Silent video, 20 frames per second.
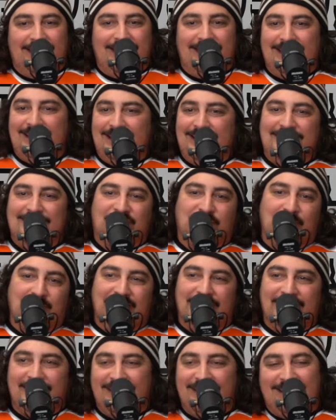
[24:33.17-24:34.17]
It is what
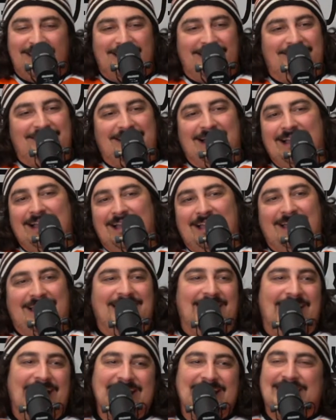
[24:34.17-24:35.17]
it is.
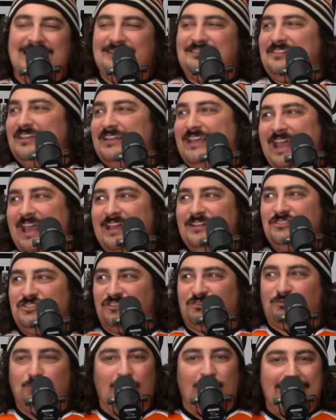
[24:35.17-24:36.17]
I guess you can't
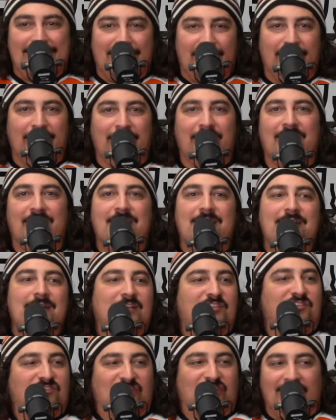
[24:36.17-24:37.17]
just wear
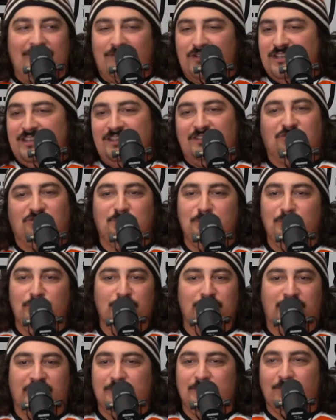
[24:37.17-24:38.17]
70s
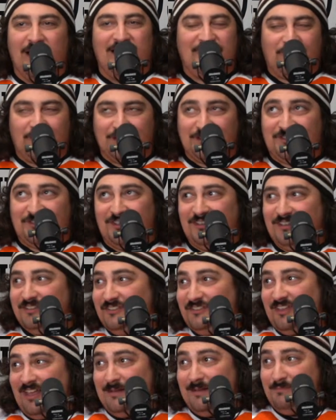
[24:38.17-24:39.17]
movie
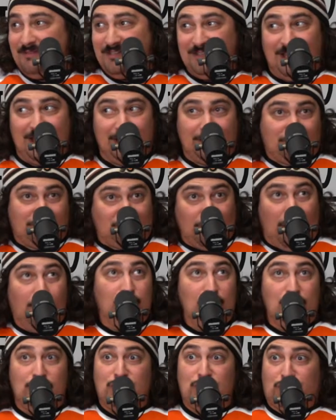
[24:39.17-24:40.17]
references and be like,
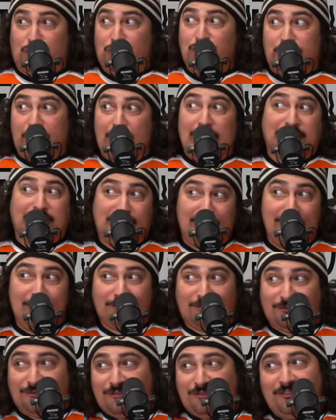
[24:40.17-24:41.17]
someone should get
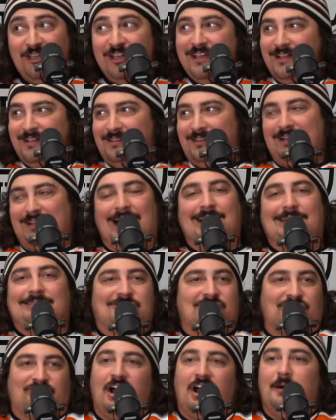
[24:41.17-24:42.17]
this. Like, I could
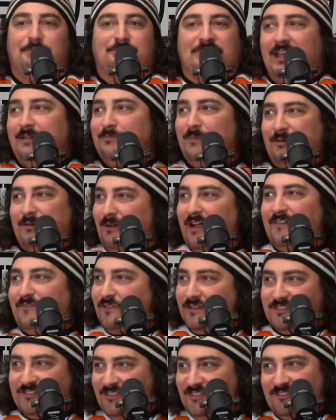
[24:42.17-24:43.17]
just update my
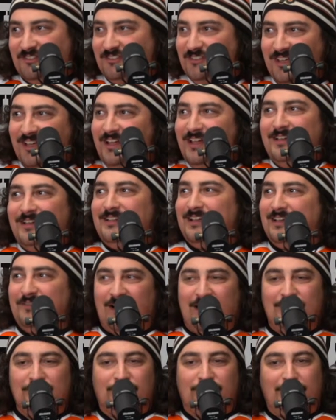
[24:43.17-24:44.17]
references. Like, if
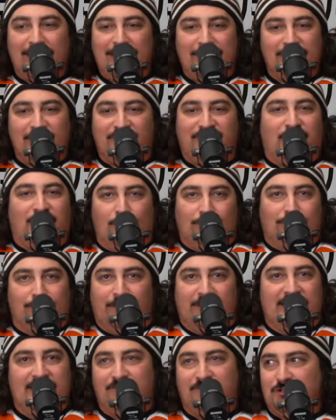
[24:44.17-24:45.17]
I was wearing a Fulton
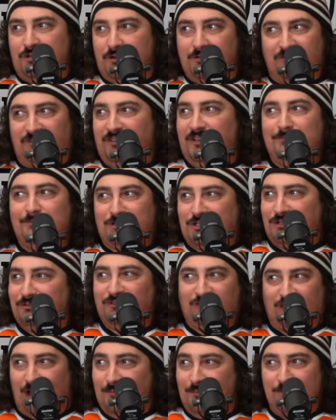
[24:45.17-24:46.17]
Reeve jersey, I'm sure
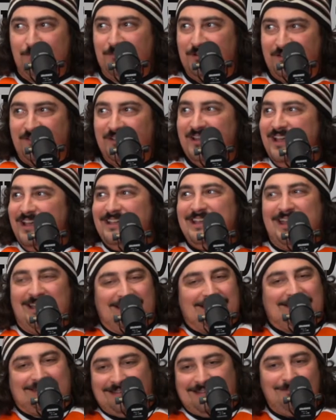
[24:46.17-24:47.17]
someone would have. Yeah,
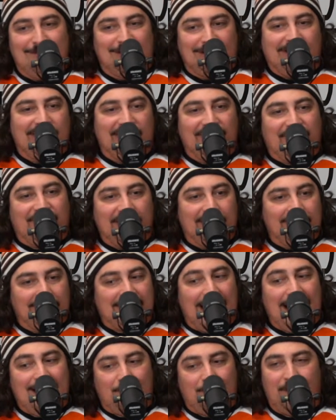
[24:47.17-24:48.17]
like someone could have figured
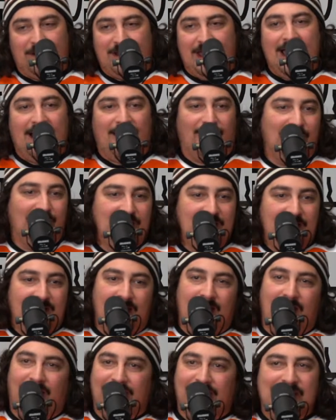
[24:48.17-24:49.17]
that one
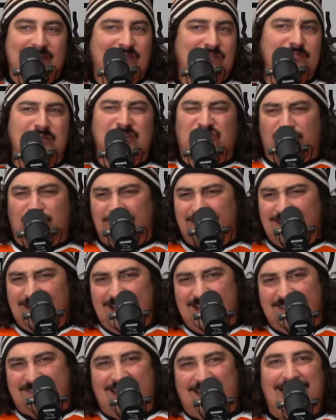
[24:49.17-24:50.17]
out. Even Mystery
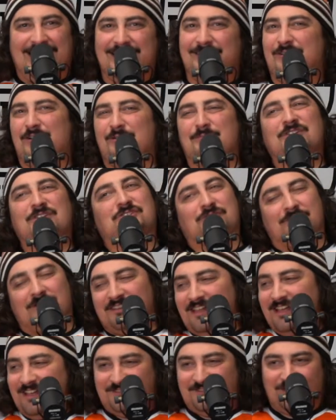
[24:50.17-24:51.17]
Alaska. I don't know. Mystery
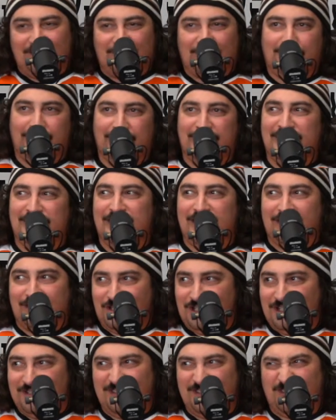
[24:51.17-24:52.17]
Alaska is pretty
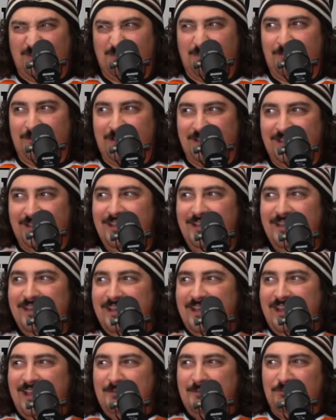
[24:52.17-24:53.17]
niche at this point.
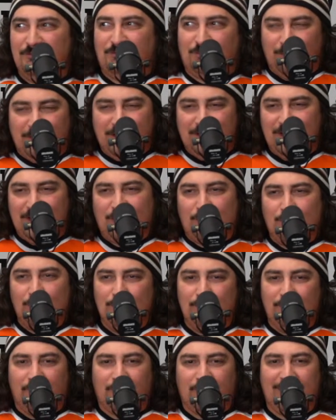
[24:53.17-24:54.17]
It was really
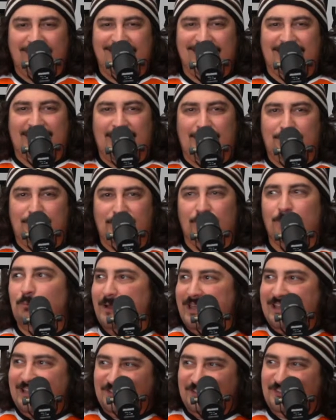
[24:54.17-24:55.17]
cool for like a couple of
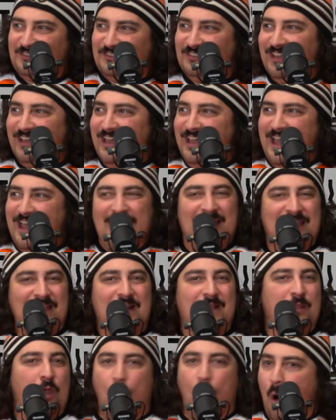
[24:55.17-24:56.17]
weeks, and
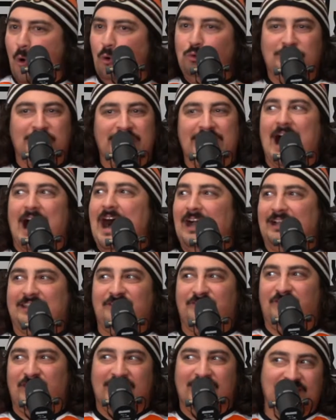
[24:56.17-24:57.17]
then only hockey
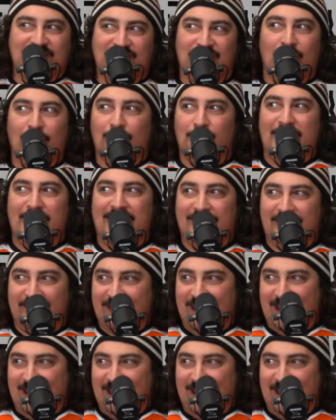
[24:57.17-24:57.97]
fans know about it now.